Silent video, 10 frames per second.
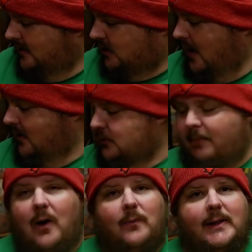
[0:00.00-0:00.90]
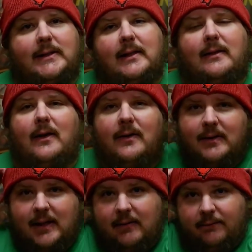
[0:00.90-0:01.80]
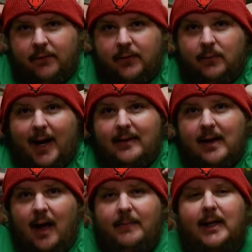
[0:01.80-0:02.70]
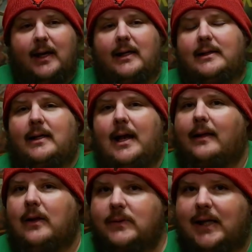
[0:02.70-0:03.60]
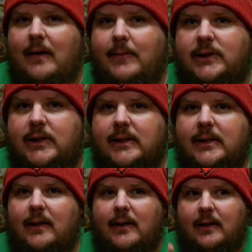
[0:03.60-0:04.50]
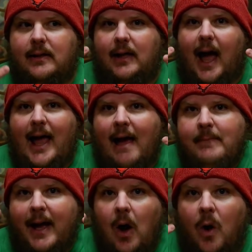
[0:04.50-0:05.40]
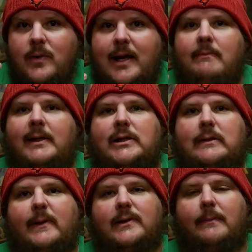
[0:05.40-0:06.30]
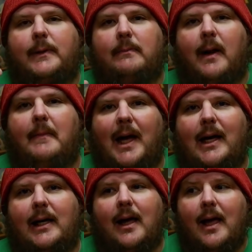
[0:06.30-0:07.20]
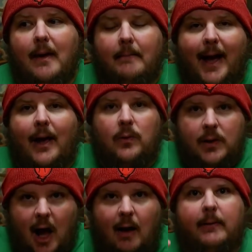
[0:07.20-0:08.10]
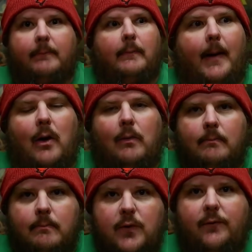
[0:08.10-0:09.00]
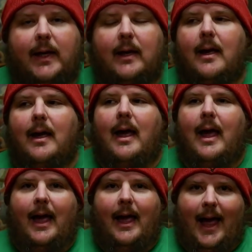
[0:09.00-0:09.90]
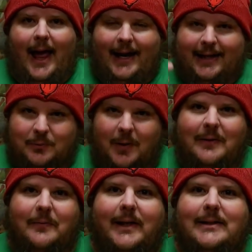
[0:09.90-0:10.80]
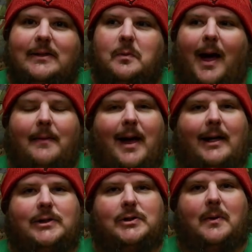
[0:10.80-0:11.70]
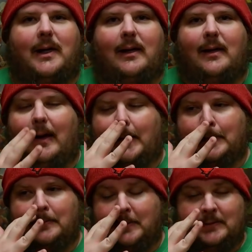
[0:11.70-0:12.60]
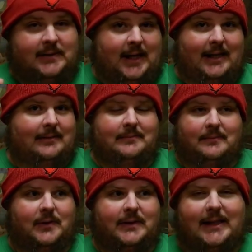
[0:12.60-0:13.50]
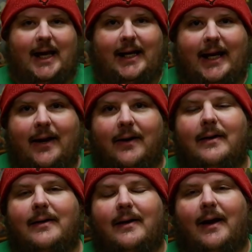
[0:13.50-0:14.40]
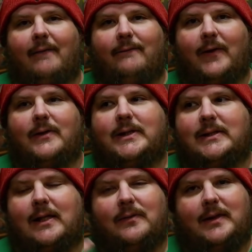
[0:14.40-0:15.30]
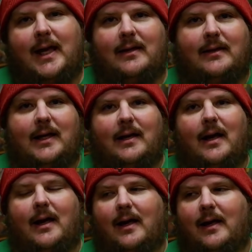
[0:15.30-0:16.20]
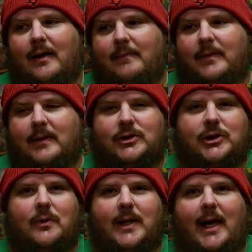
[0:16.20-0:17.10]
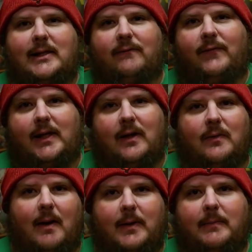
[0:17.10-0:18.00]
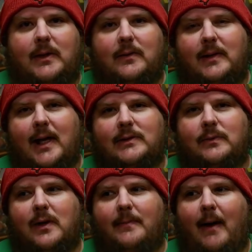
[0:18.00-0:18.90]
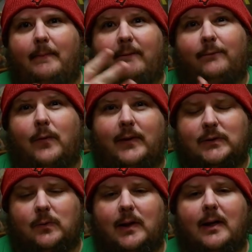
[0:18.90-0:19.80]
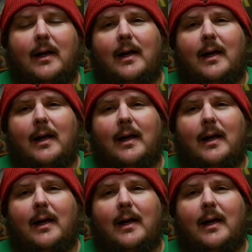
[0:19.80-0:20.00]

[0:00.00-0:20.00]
Charles Paul Wilson III did for the Wraith comic is not those images. I have my own images built up in my mind, my own comic my own movie. And that's one of the reasons why I'm not enjoying, and I'm going to say it, I'm going to say it here uh, first, because I don't think the, uh, the showcase video I'm going to be doing next will come out before this one.